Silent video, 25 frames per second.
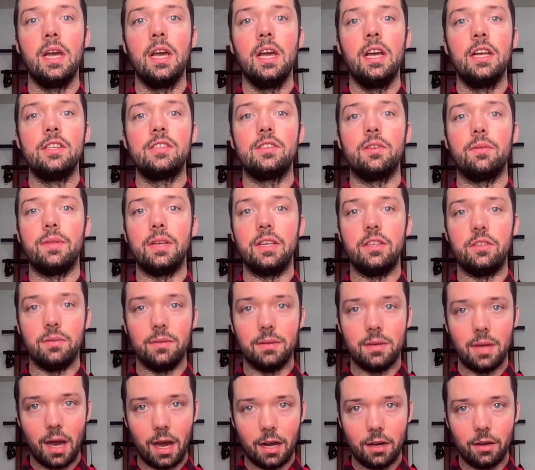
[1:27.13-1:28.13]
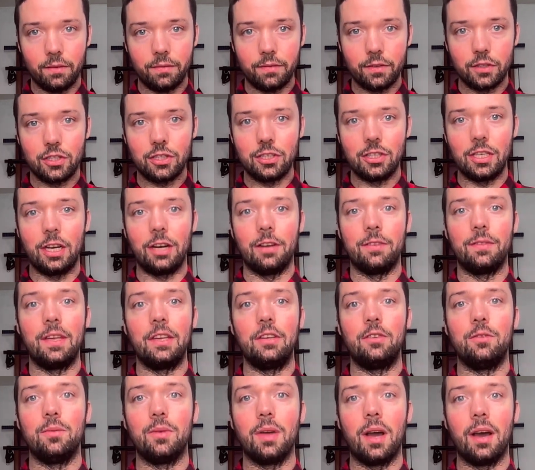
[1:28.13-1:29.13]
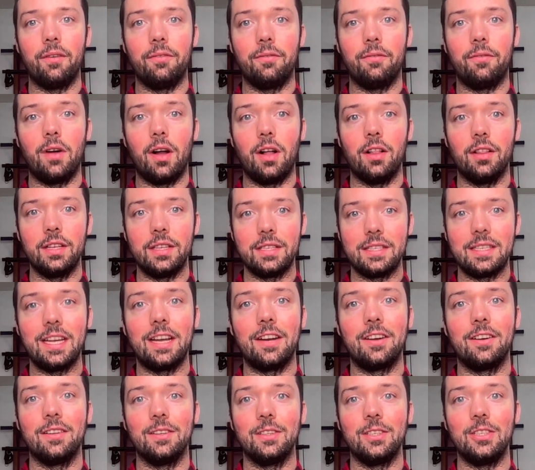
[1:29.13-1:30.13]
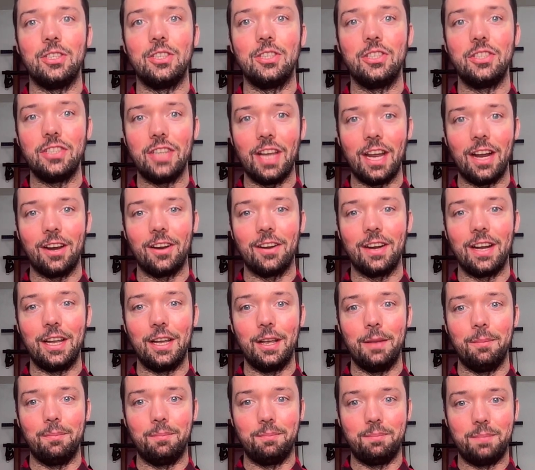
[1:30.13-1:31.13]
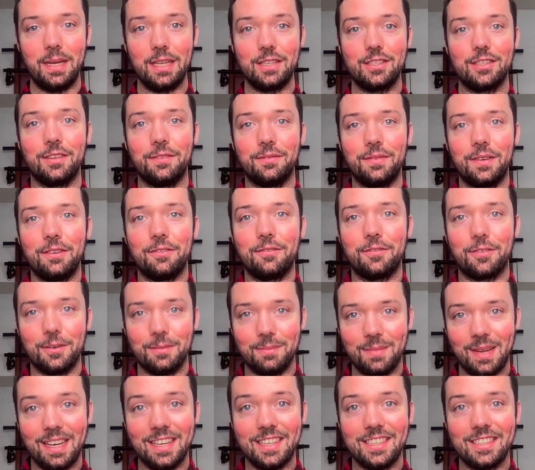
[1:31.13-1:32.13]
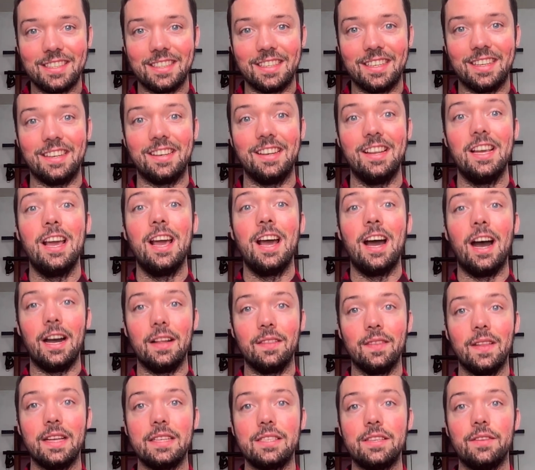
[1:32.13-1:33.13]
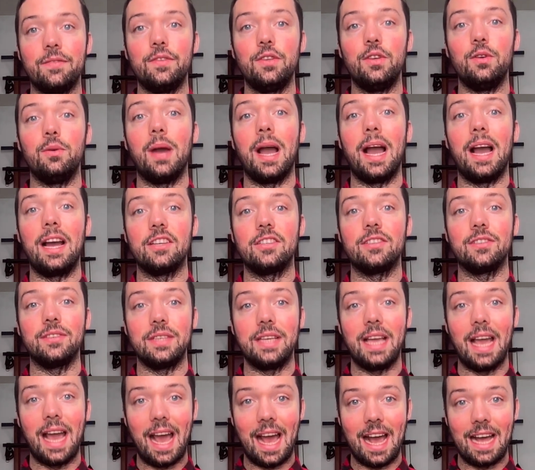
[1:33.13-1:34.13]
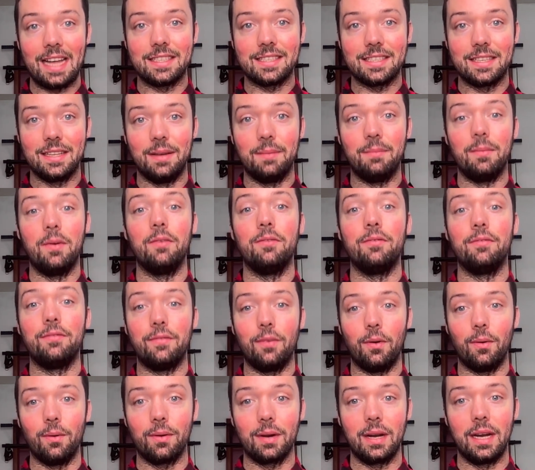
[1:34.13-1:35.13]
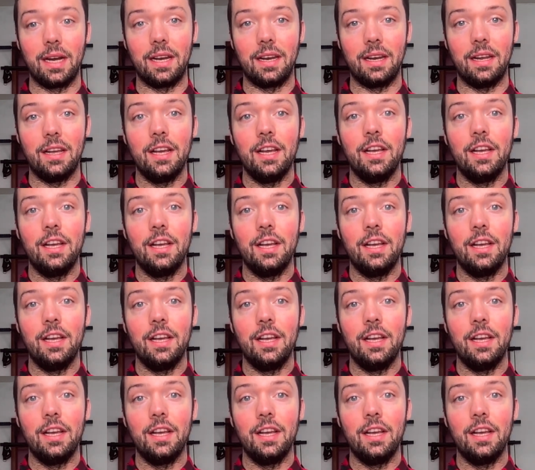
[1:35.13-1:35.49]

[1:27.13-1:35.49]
So they do not overshare, they do not voluntarily share bits of information unless if you actually ask them for it.